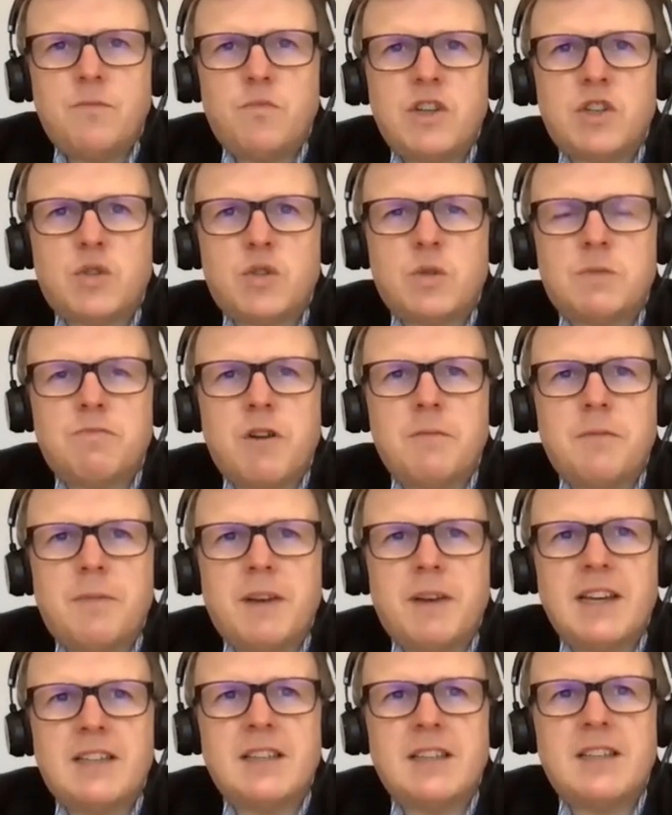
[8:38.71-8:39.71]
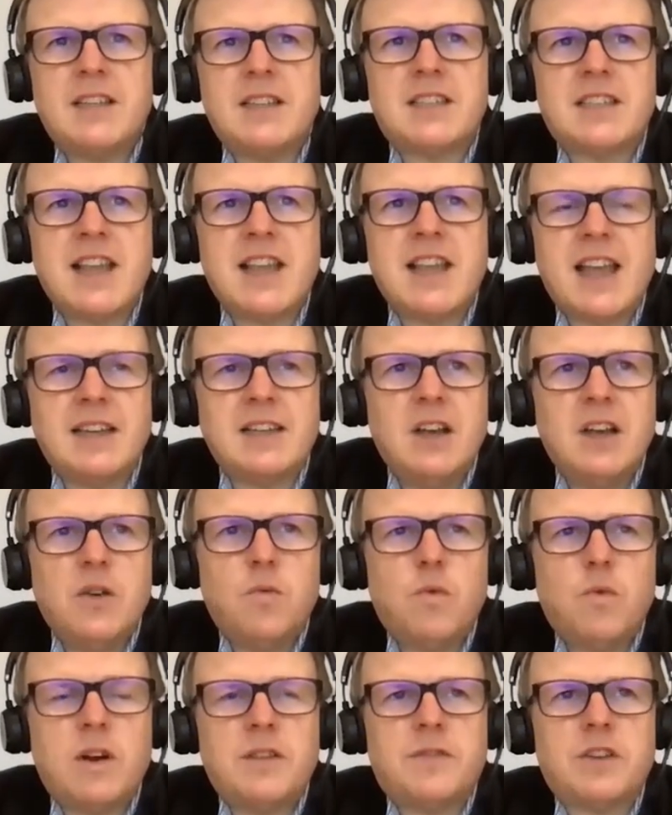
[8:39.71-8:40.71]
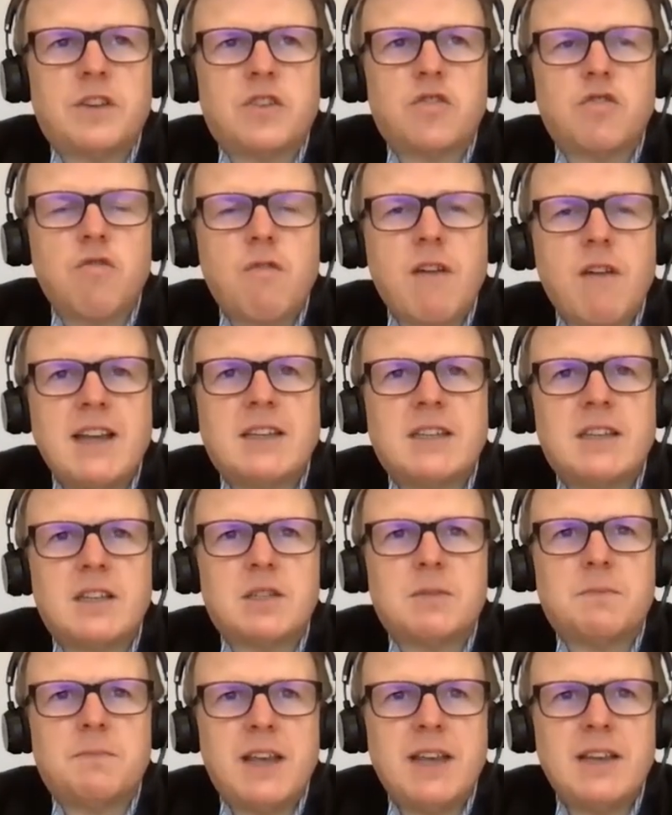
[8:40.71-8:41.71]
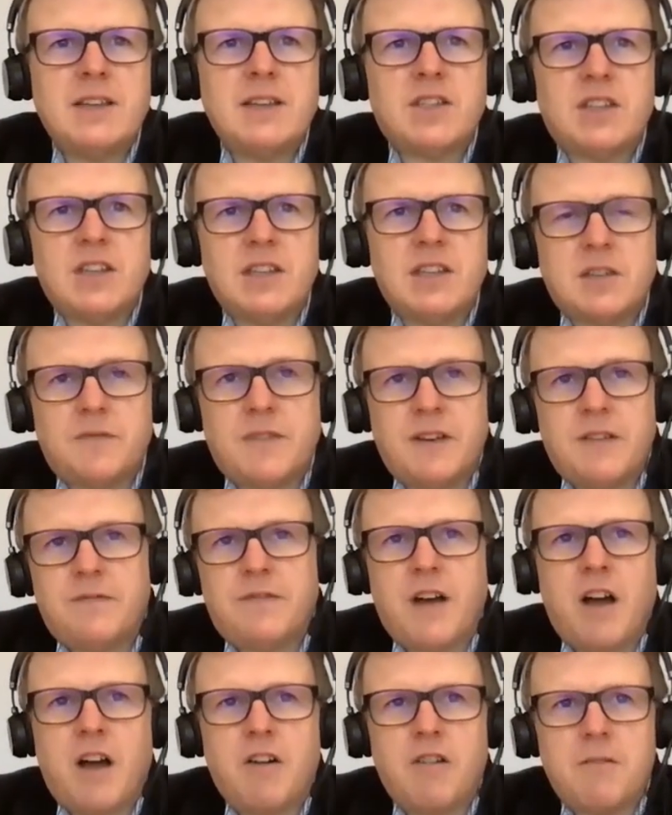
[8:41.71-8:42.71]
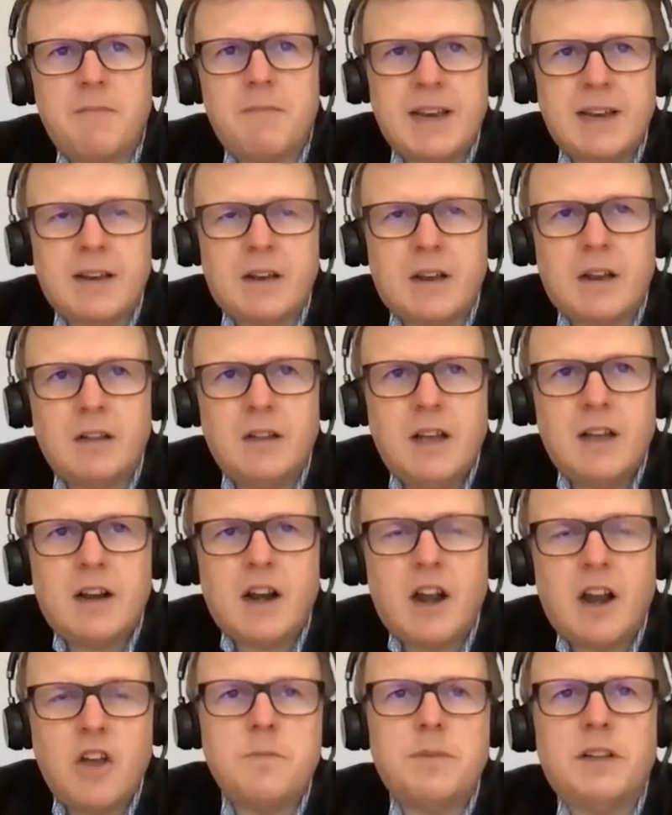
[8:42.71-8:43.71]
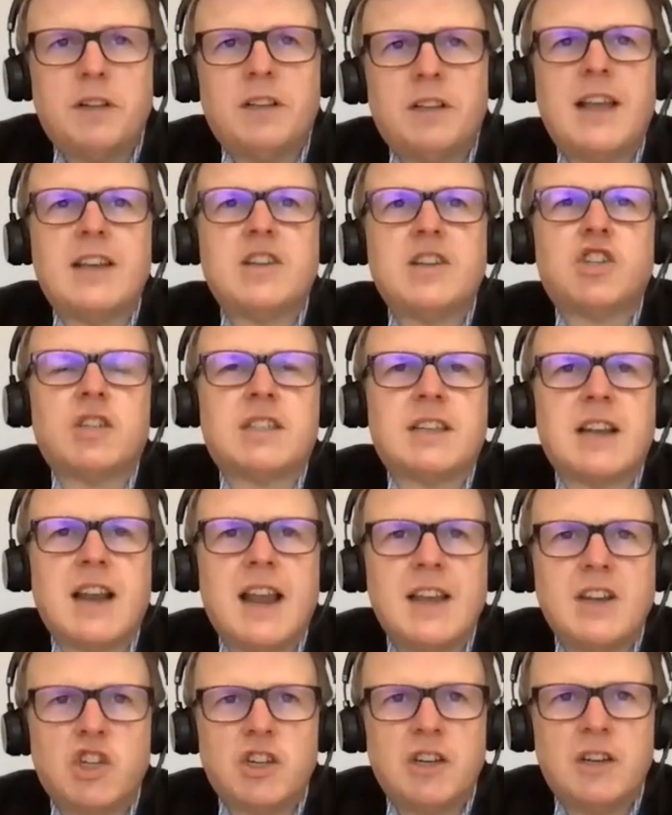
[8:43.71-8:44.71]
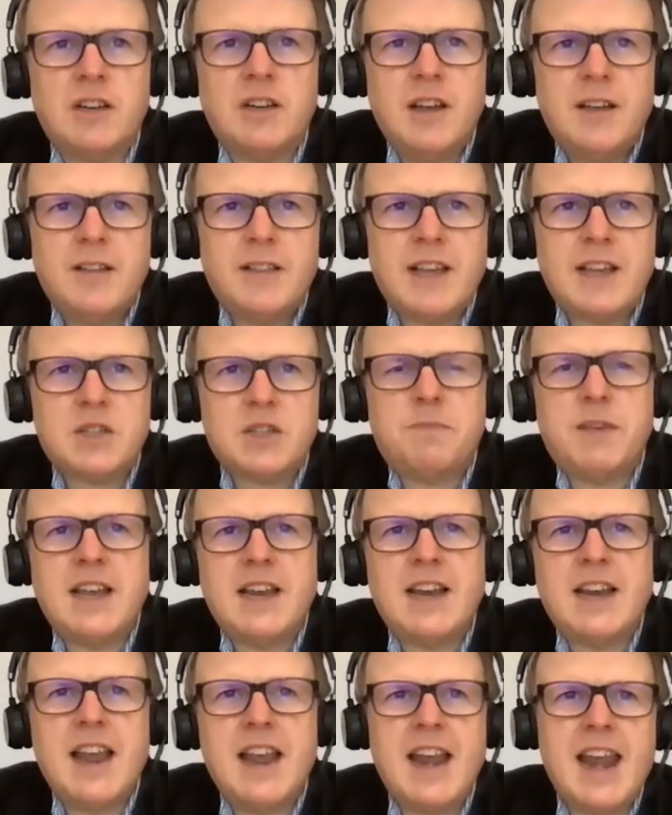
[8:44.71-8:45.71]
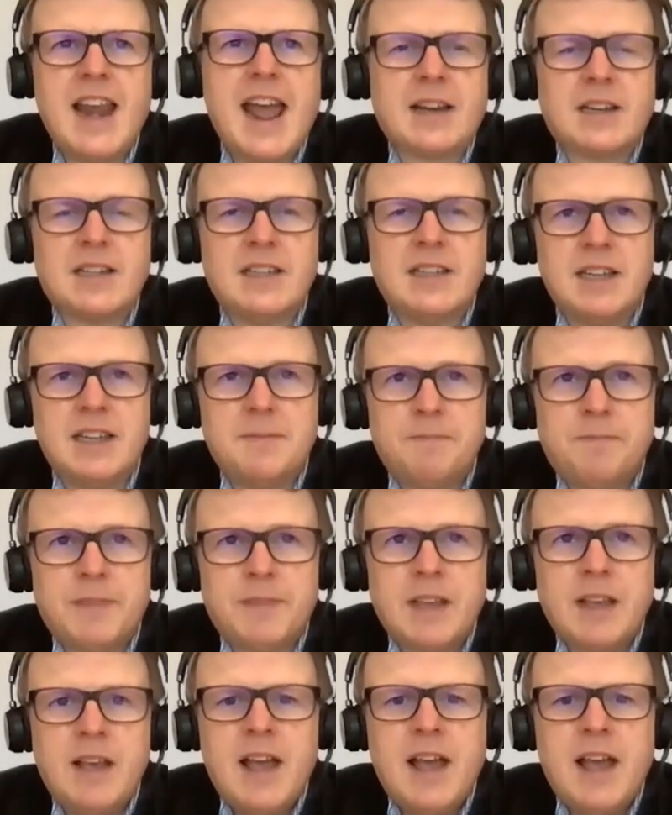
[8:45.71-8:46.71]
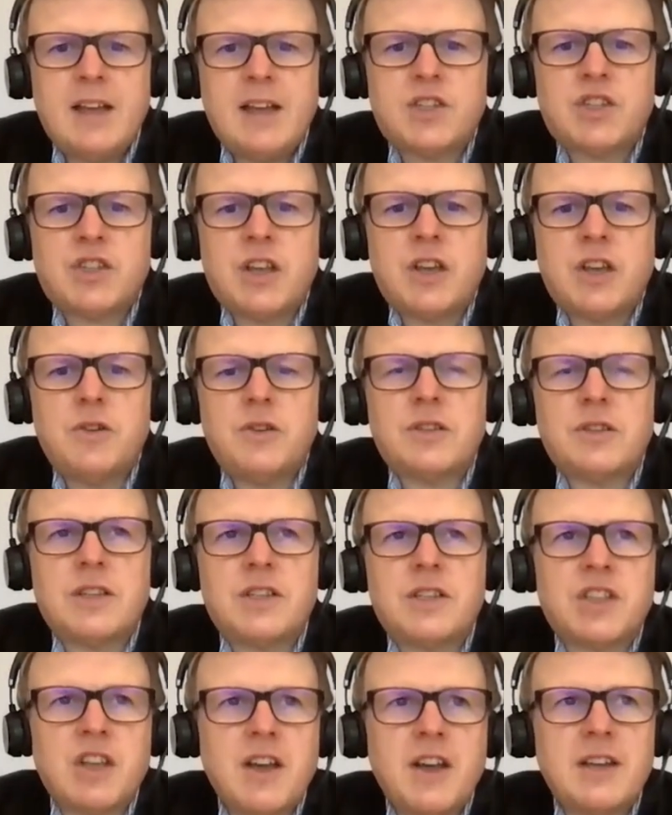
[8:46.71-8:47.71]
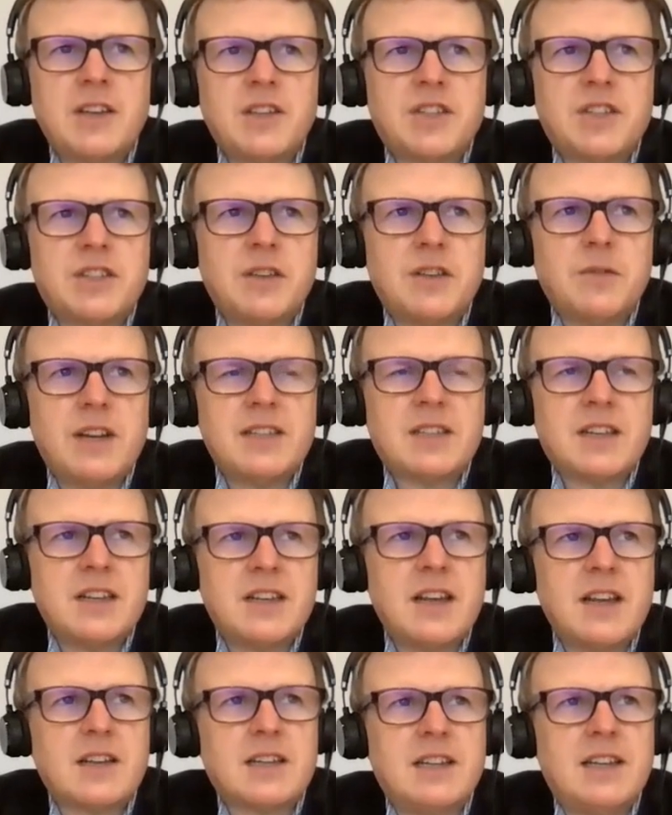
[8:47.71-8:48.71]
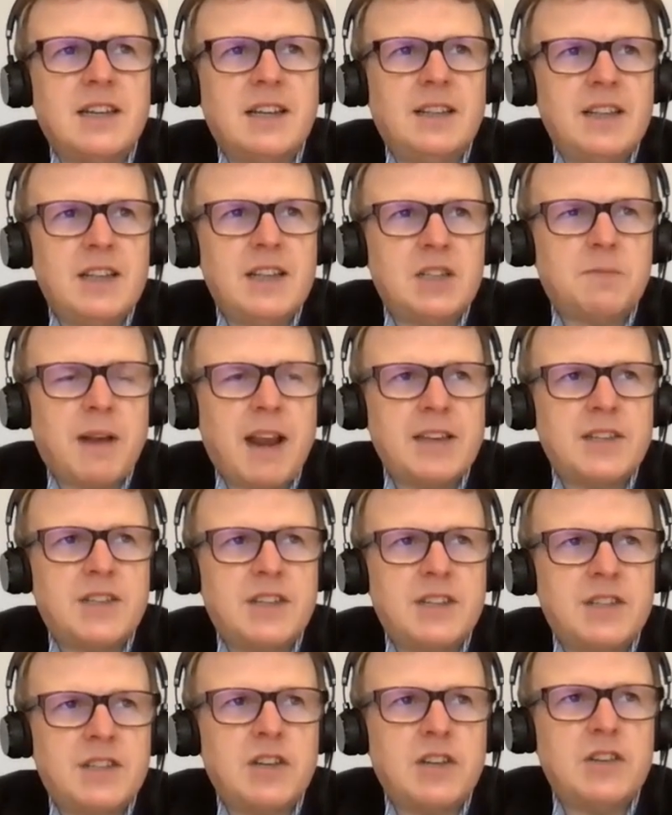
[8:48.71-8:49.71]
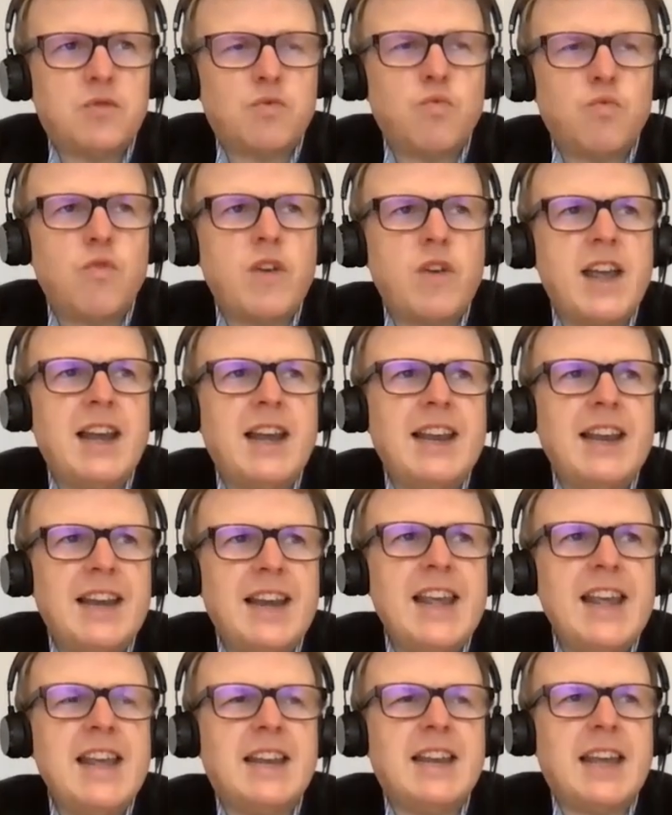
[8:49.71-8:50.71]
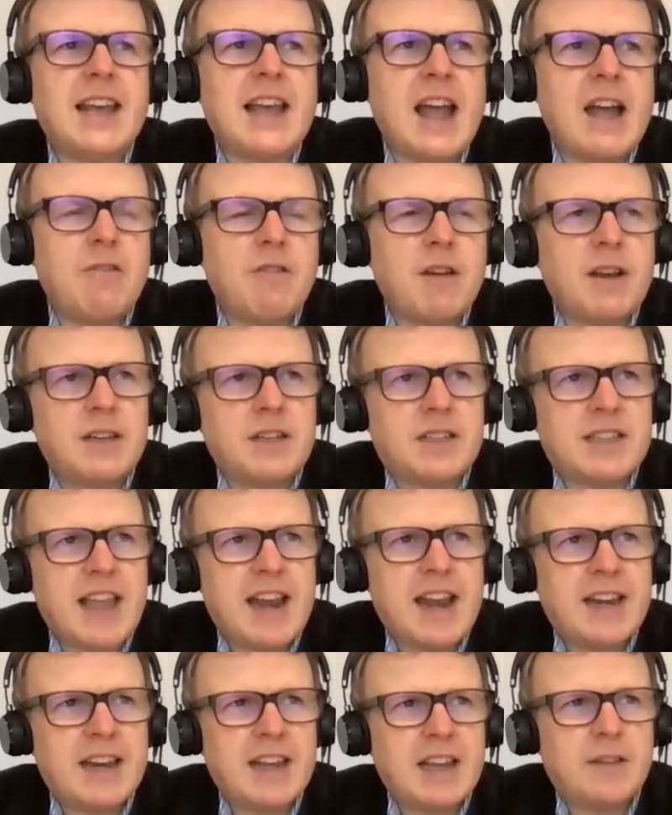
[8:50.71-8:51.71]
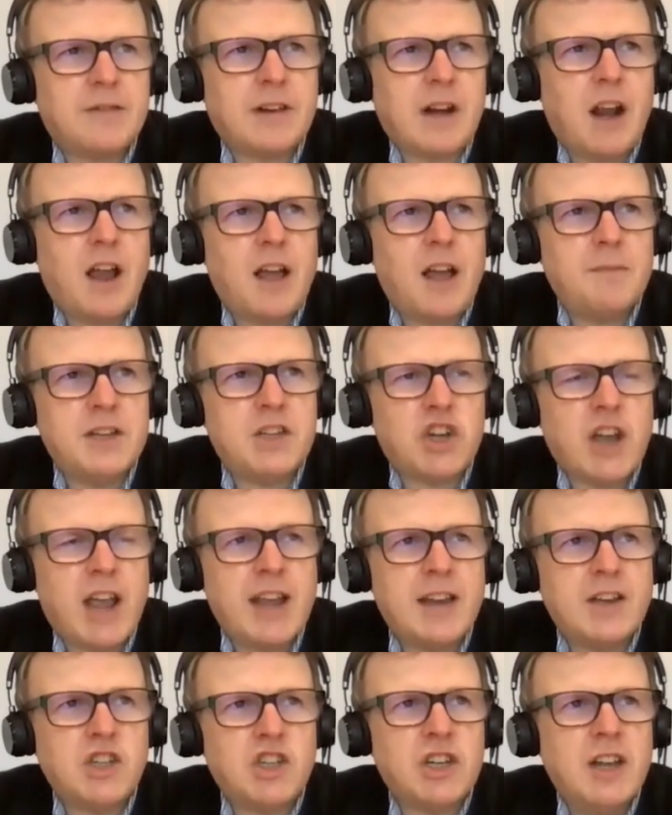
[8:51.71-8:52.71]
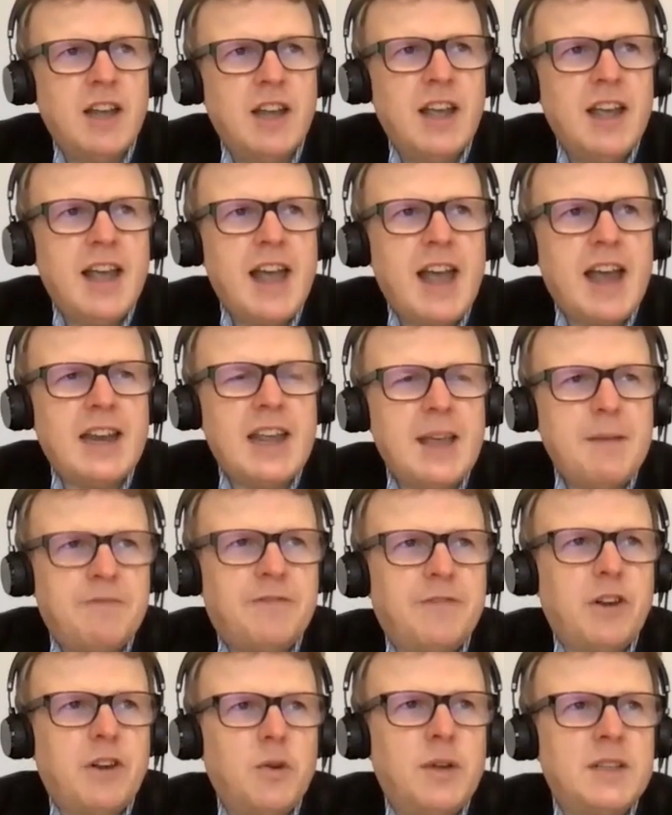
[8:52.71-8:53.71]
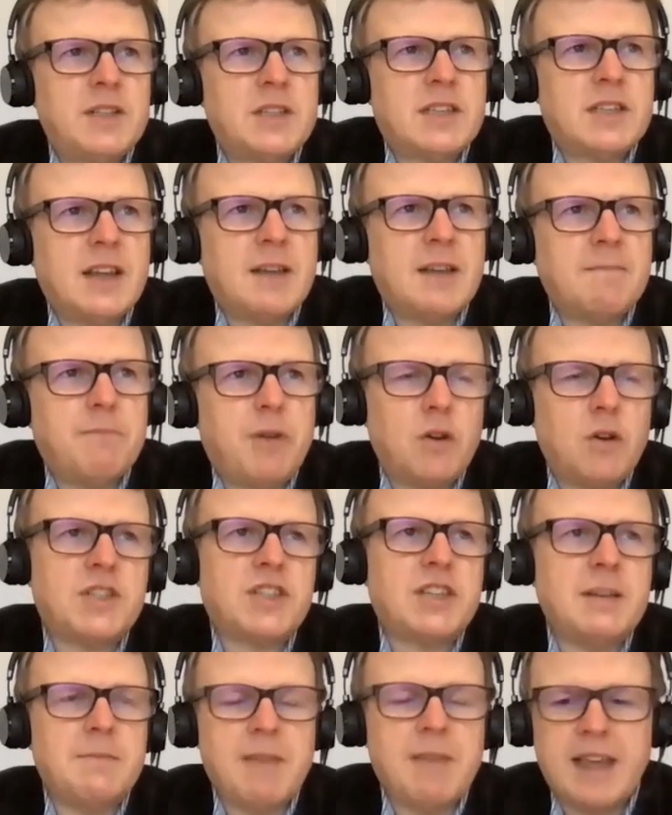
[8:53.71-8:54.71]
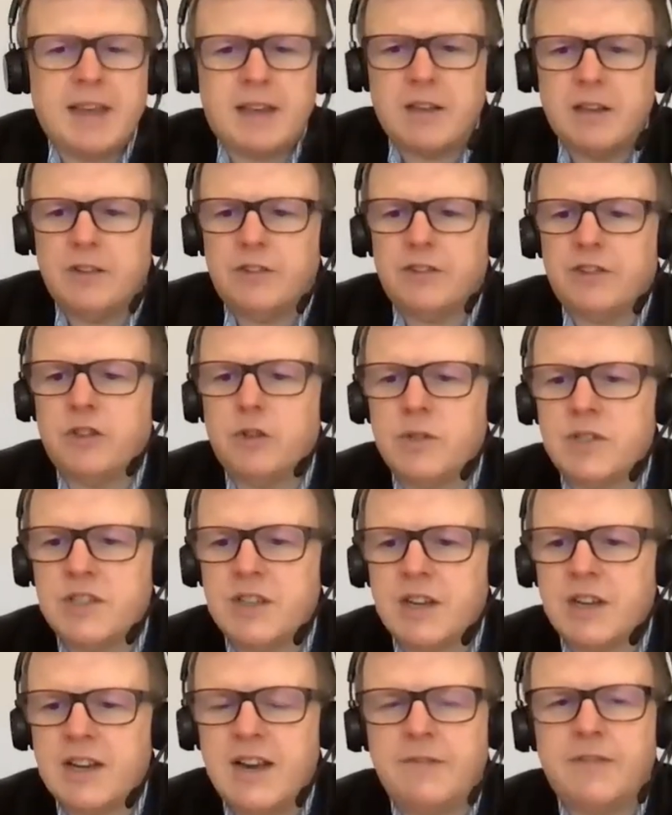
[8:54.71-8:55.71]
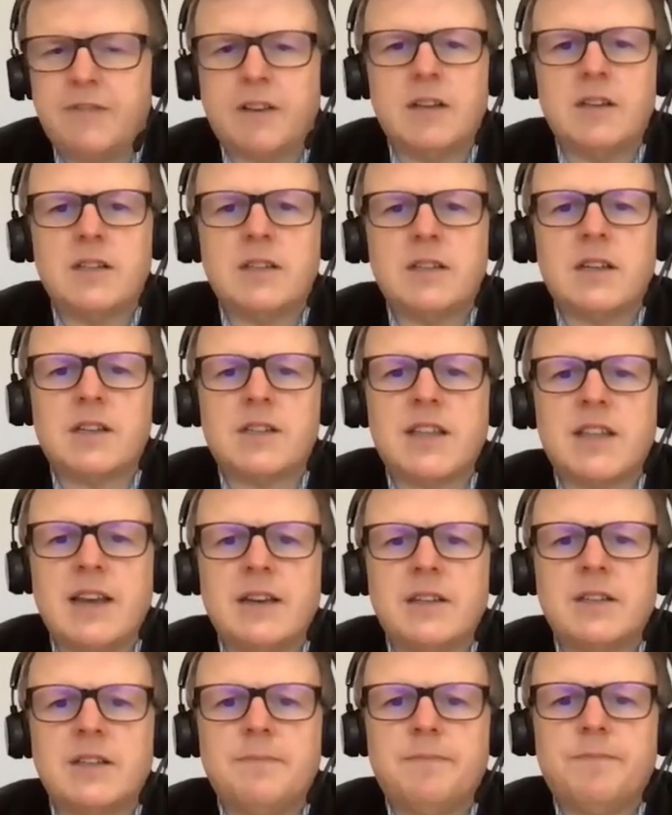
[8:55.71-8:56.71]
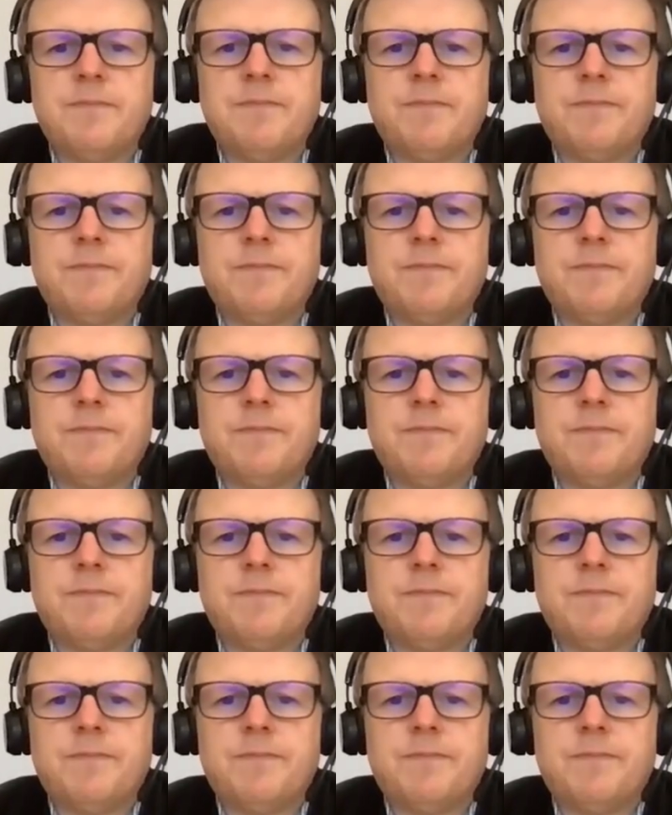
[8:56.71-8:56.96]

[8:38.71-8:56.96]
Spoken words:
which was probably to this date one of the greatest pieces of environmental global legislation that's been enacted. So the science that is conducted in these places is really leading our understanding of climate change and influencing policymakers to a significant extent.